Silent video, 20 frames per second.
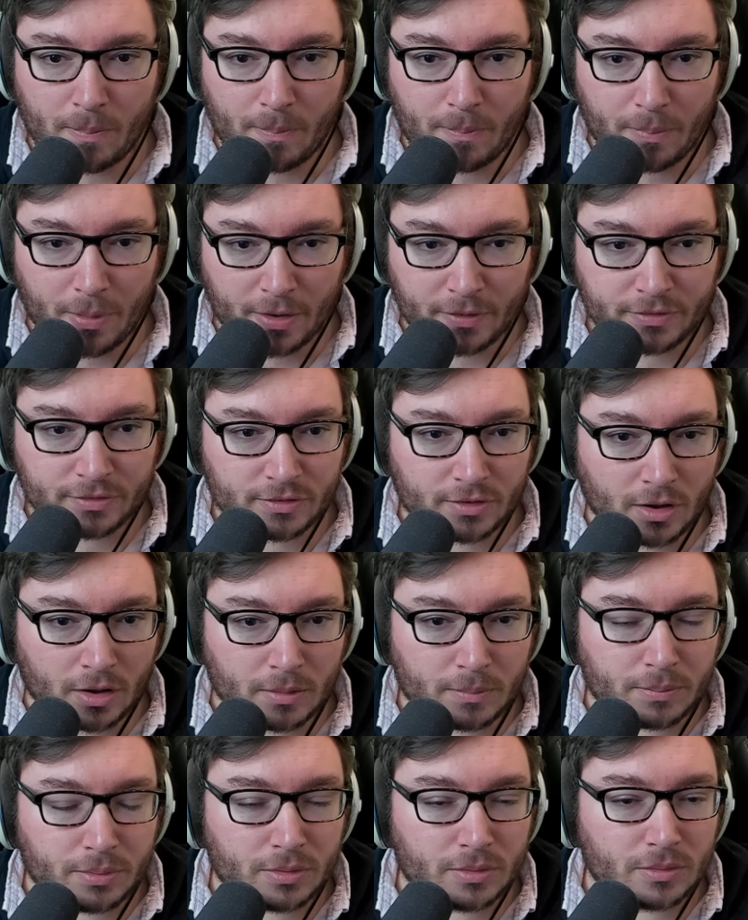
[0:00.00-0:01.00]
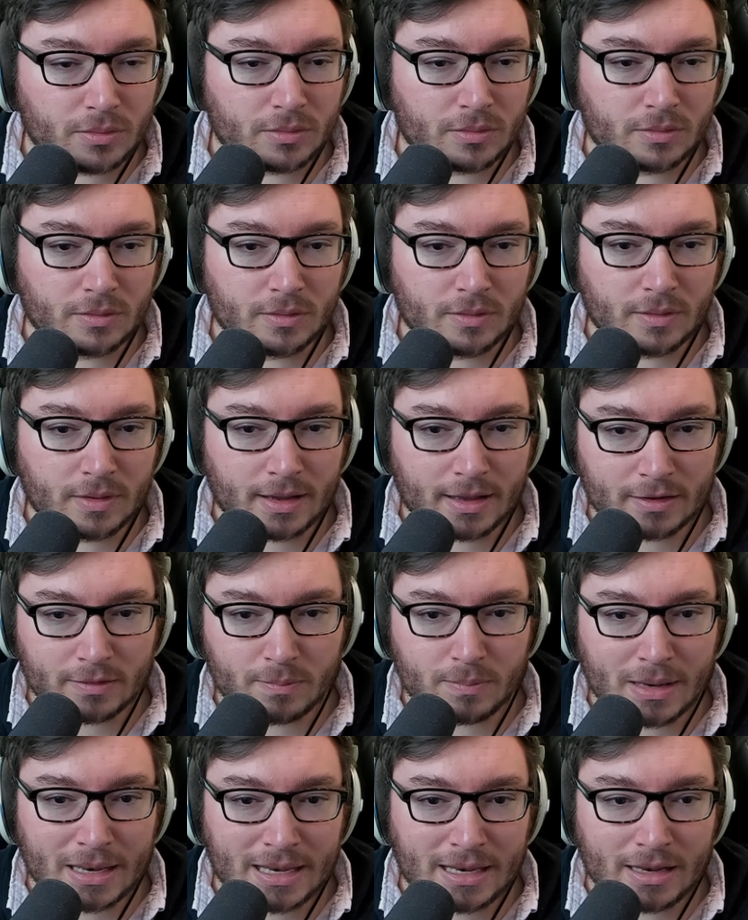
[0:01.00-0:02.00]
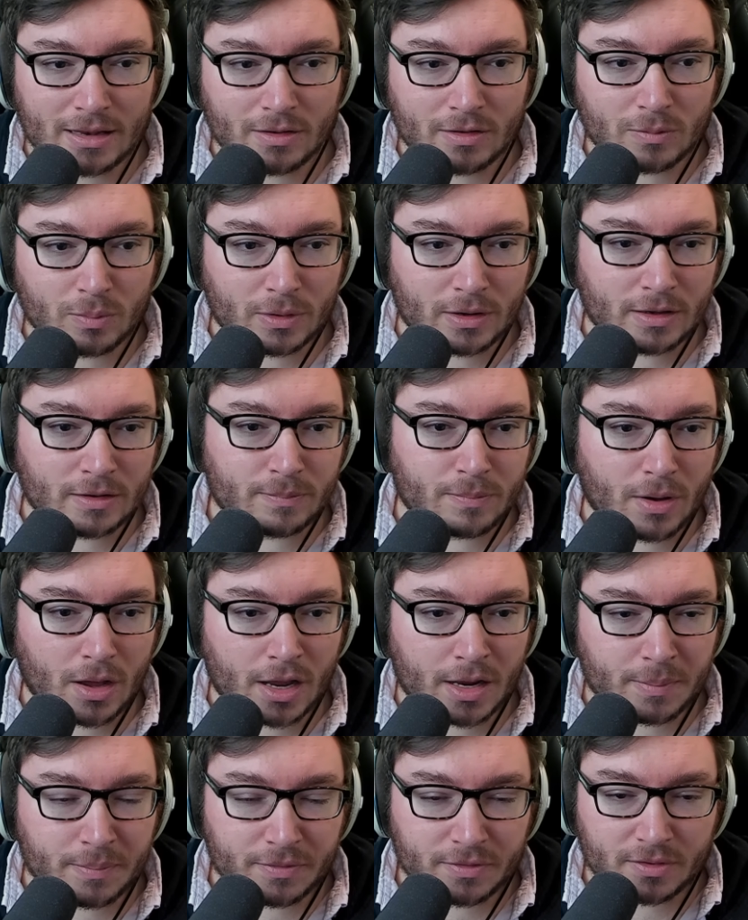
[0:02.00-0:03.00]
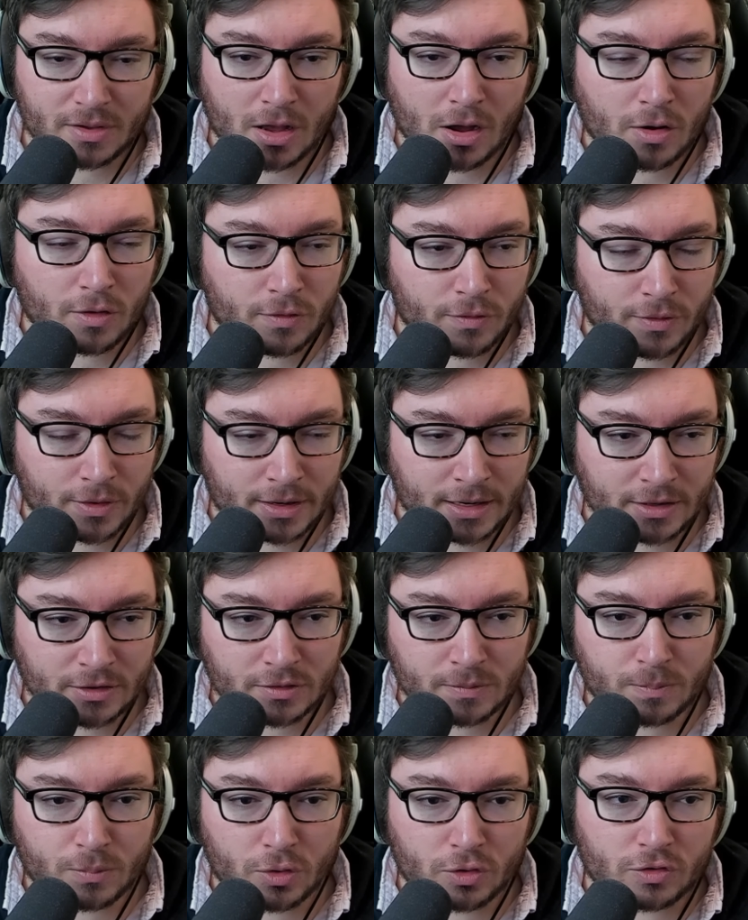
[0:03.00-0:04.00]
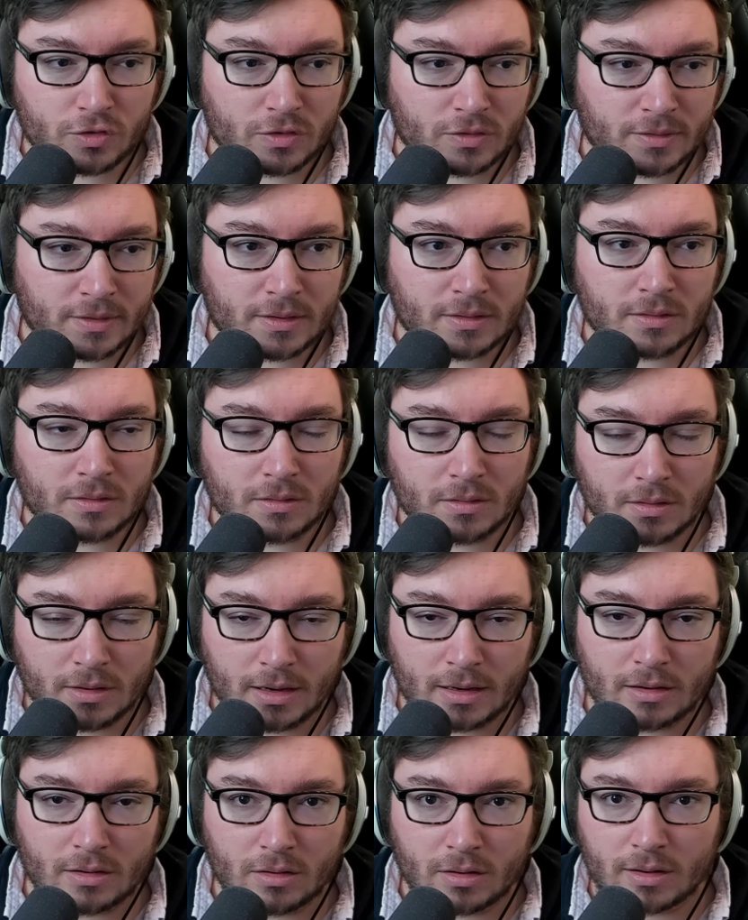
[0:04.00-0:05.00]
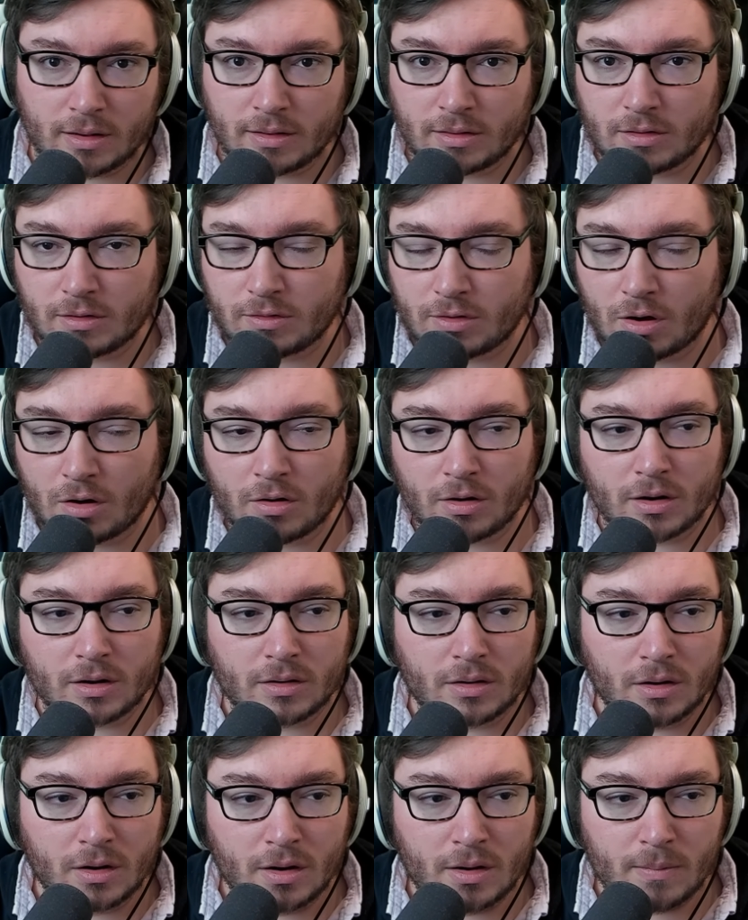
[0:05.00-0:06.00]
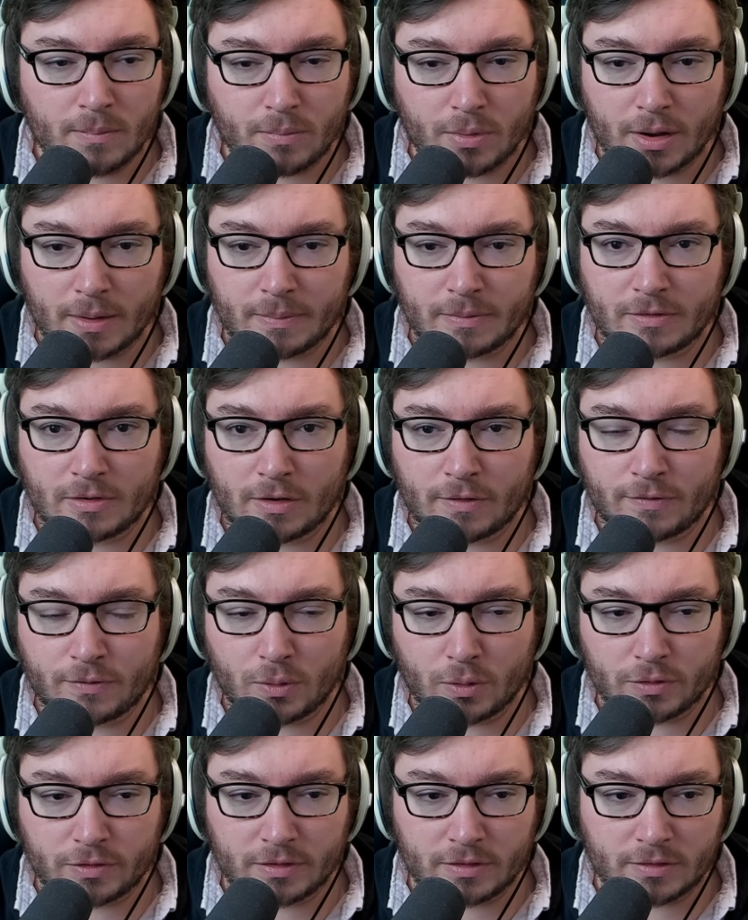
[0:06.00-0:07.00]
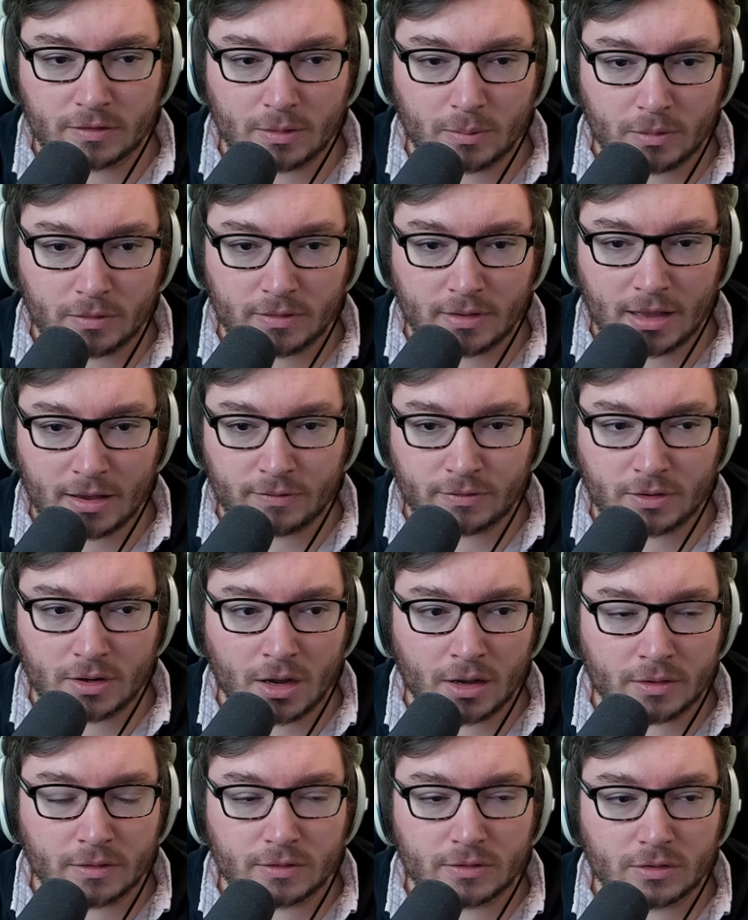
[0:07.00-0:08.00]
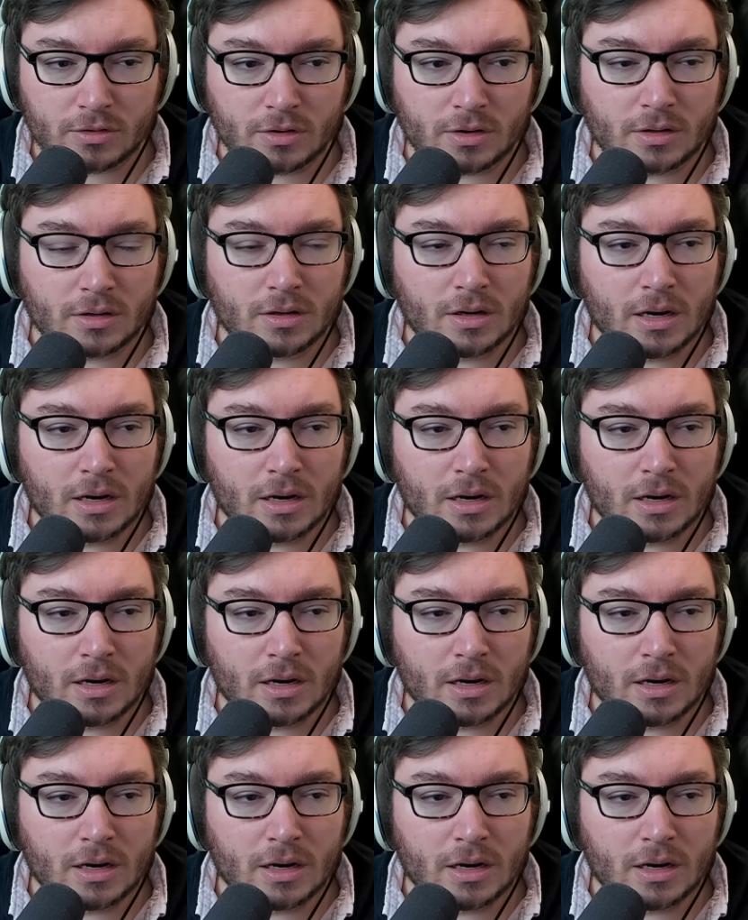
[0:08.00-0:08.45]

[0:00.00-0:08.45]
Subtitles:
buffs up his minions when he's by himself, and he just pushes in the turret by himself, forcing someone to have to answer it.